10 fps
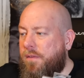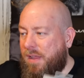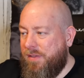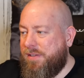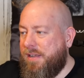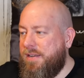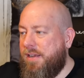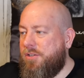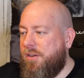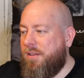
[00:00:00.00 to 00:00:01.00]
in this
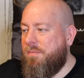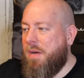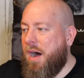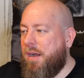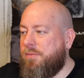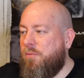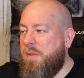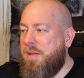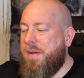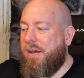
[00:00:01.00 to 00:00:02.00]
condition in the box would
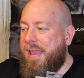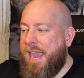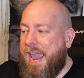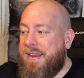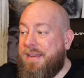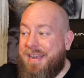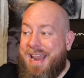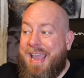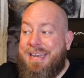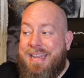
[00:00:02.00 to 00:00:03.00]
be about 80 to
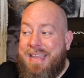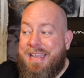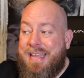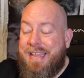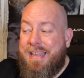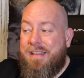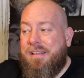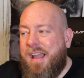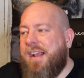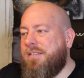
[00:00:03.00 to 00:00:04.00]
90.
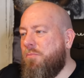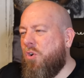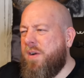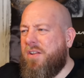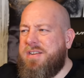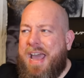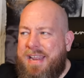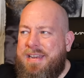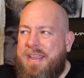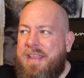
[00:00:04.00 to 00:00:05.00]
Actually, more around
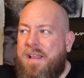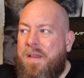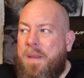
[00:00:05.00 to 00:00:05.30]
90.